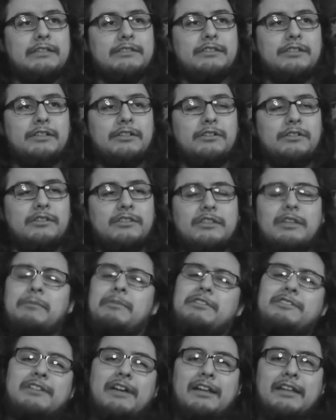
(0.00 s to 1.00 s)
So it's going
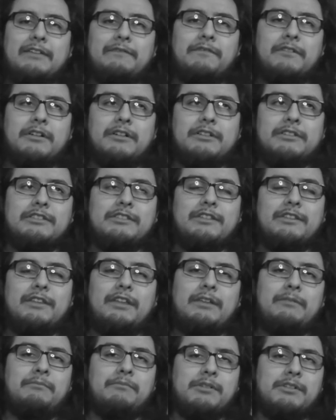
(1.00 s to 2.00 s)
to be Sonic first,
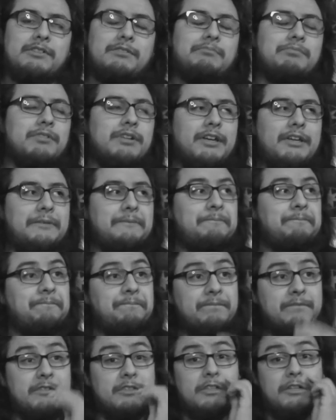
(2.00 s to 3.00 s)
then Birds of Prey.
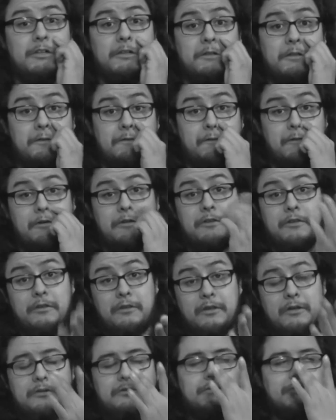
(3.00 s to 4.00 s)
So look forward
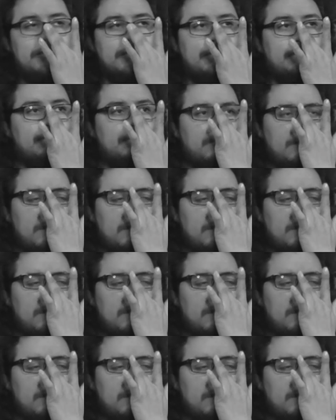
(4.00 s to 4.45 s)
to those.